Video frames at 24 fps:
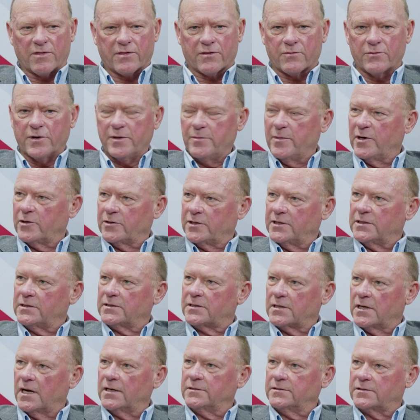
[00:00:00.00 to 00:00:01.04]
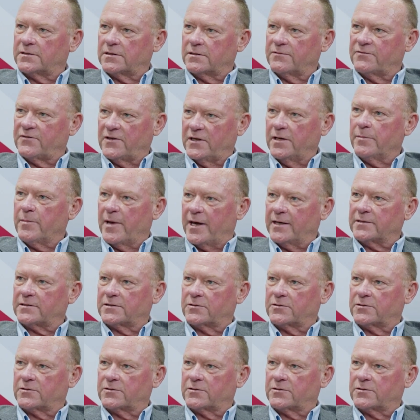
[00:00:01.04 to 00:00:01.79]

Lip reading: 3 million tons of VMS.